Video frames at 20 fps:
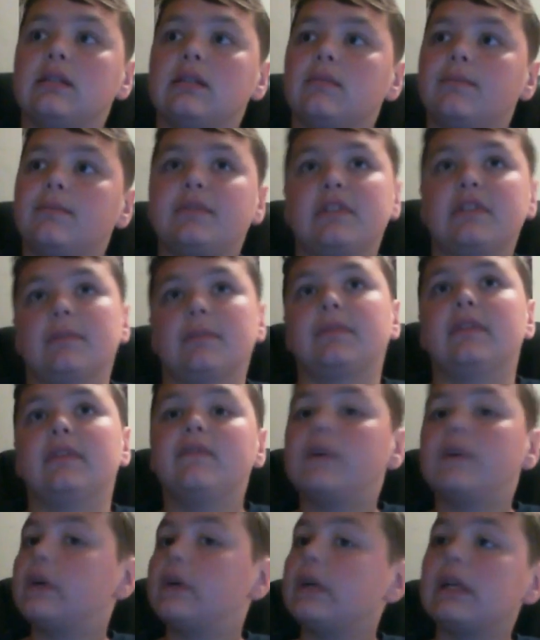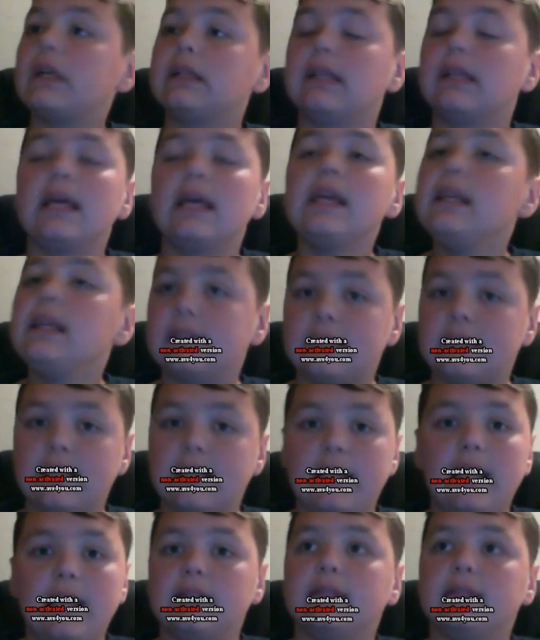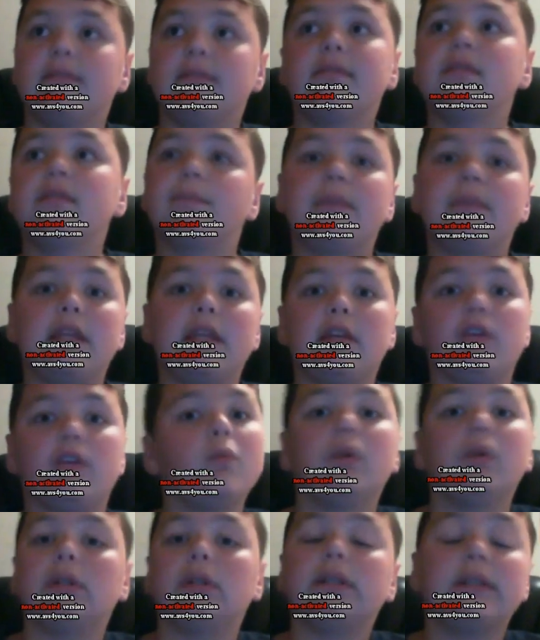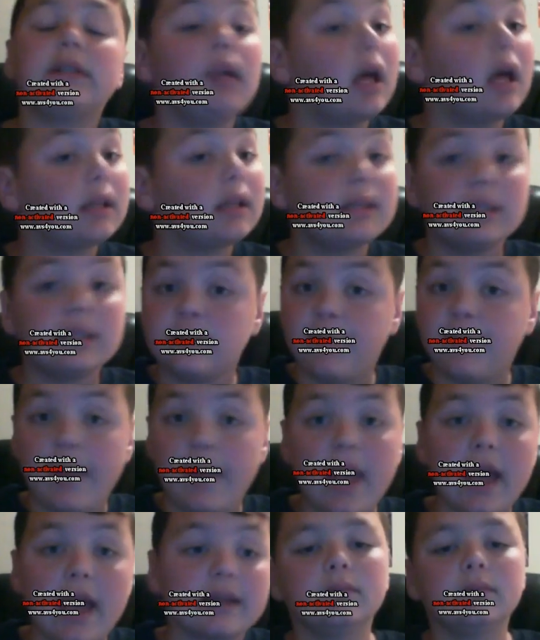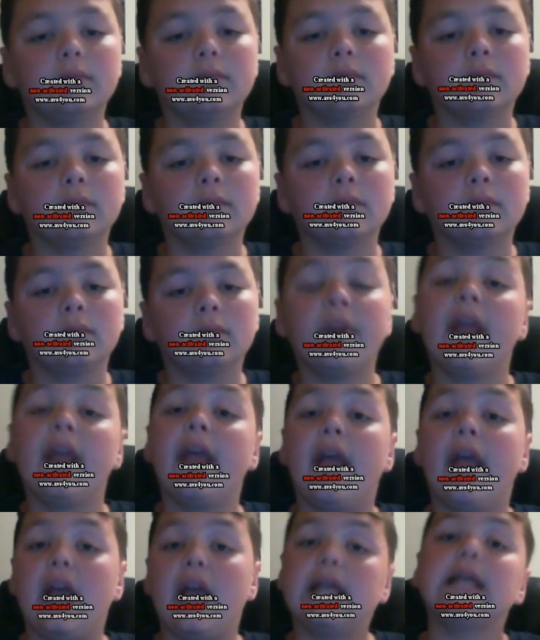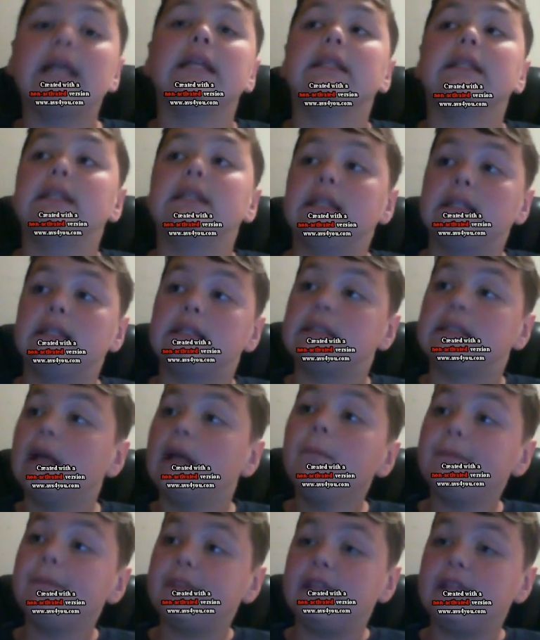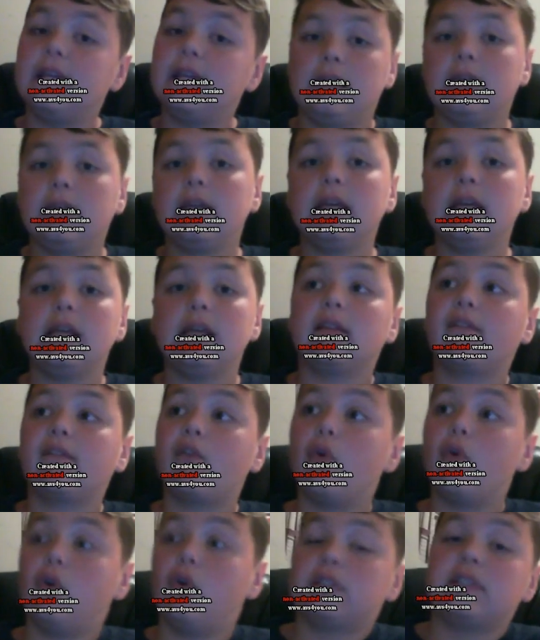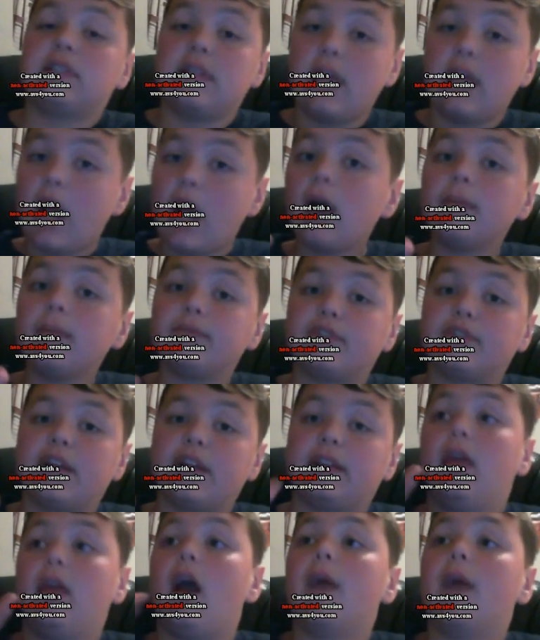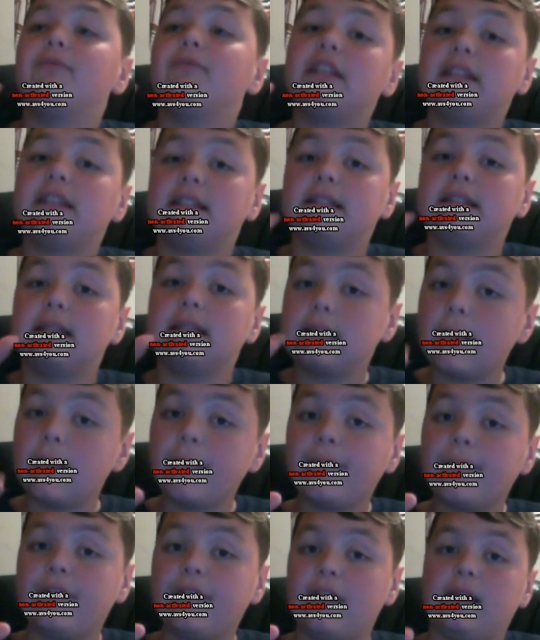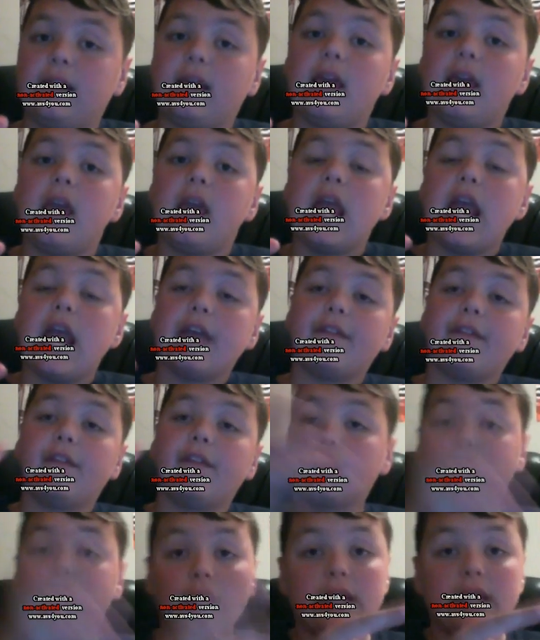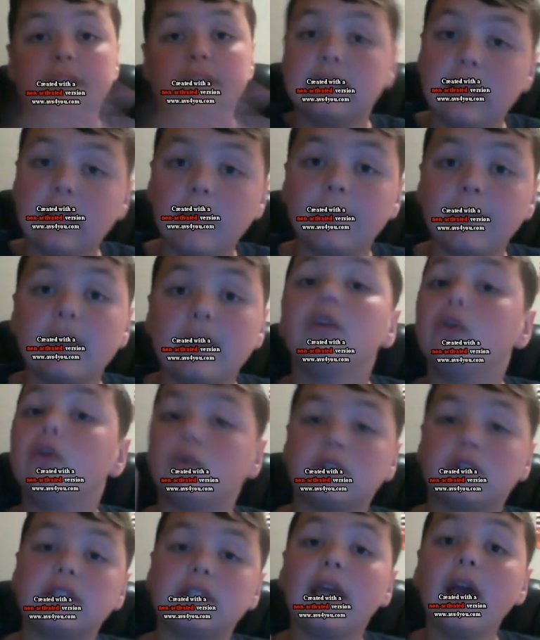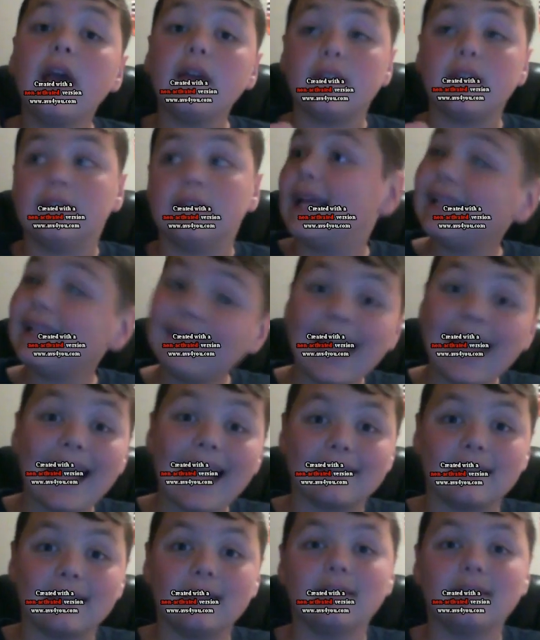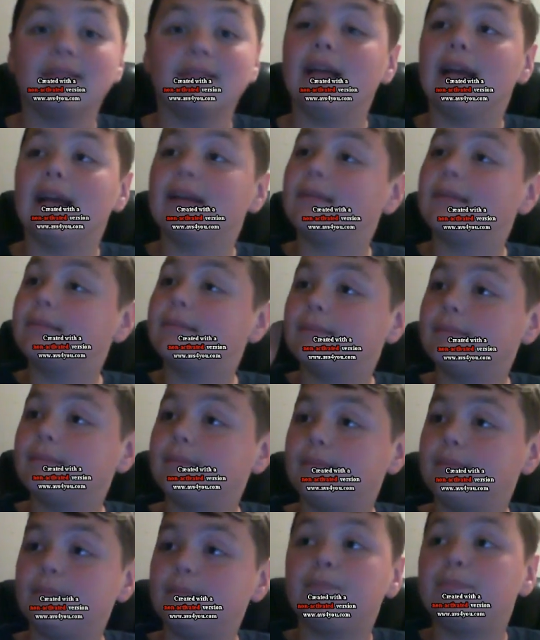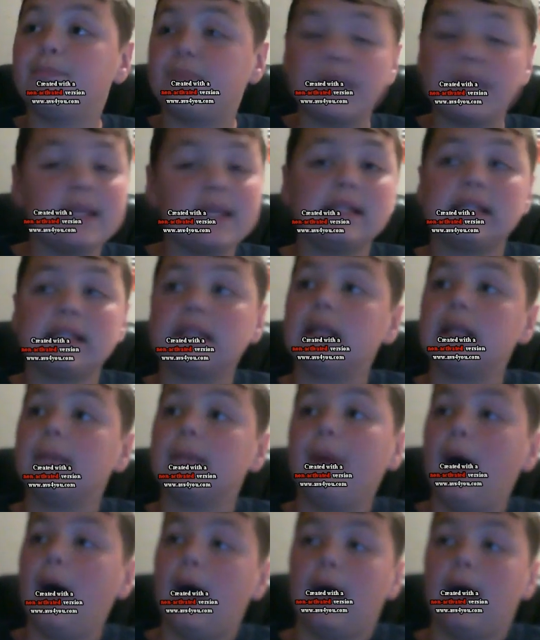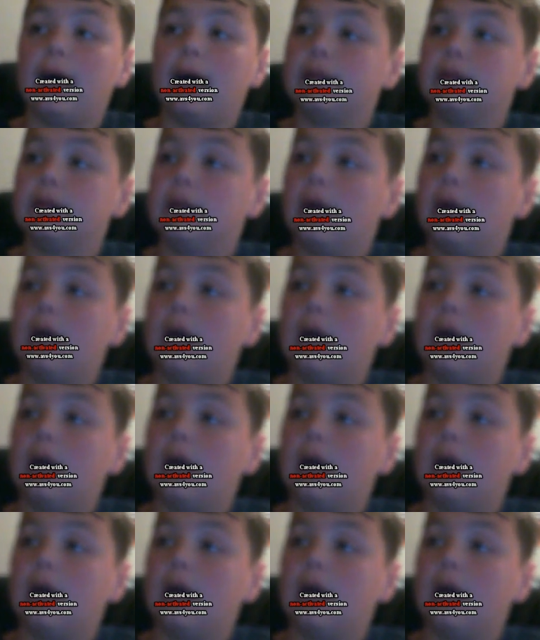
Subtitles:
something very crazy and something you would not expect. And the something is, of course, the object. The object is the something. And then the crazy something goes together, like that. Like peas in a pod. I